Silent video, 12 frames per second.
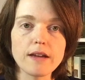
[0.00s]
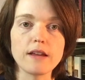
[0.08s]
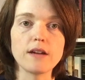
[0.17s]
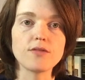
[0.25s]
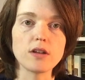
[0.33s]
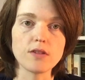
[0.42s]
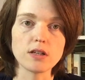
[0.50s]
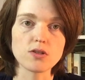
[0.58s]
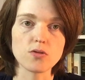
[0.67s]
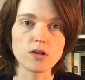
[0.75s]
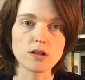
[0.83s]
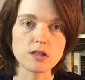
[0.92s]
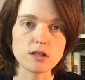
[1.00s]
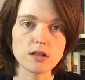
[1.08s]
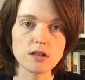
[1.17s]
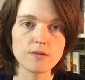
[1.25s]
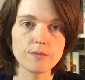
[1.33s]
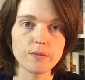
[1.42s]
that life-giving
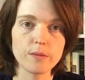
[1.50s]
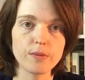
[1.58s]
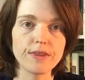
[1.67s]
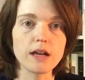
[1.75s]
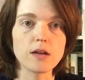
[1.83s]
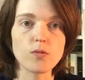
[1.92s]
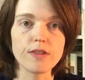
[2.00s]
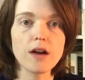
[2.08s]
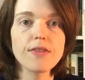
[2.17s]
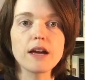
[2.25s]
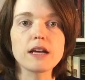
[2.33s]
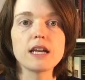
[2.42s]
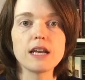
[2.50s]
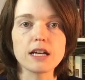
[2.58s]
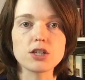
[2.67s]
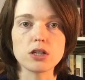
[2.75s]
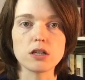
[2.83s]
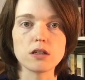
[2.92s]
source. But that without that
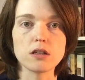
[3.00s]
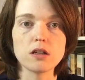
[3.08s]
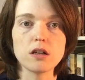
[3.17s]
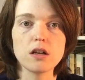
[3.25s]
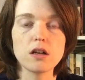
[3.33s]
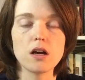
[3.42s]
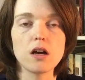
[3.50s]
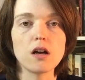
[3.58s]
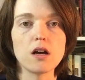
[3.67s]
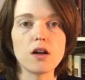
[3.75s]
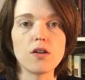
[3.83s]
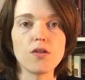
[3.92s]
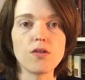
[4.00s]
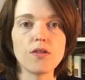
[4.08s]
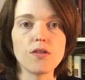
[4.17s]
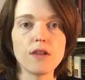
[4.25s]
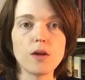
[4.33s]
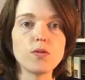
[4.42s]
connection,
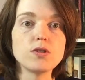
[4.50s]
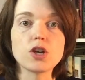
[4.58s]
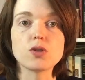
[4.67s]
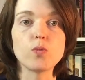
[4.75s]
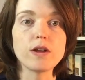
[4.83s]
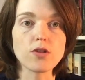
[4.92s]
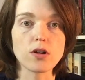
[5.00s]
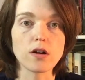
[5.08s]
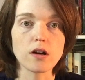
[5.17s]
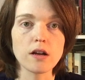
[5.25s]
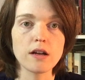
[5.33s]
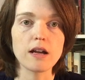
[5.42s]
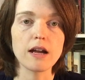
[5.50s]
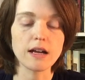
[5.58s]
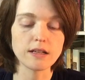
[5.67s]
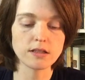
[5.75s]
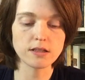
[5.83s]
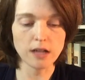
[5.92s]
they would just wither
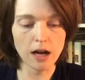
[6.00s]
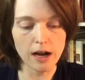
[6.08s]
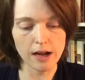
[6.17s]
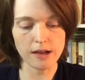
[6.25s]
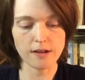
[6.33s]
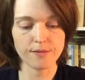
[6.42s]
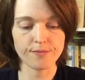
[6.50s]
and die.